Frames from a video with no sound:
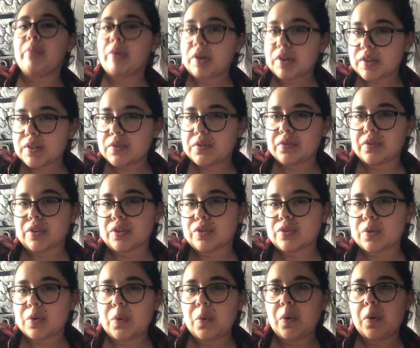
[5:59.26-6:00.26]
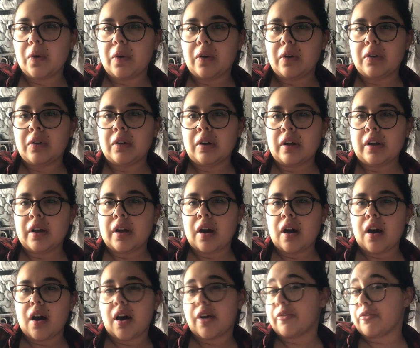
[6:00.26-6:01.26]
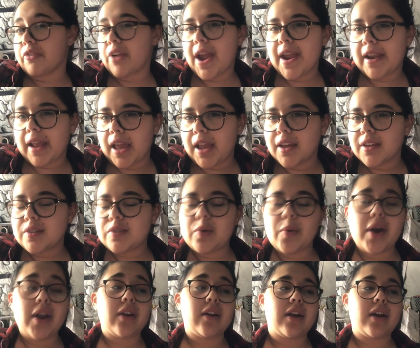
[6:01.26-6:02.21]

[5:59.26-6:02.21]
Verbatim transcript: books for school on Friday, so why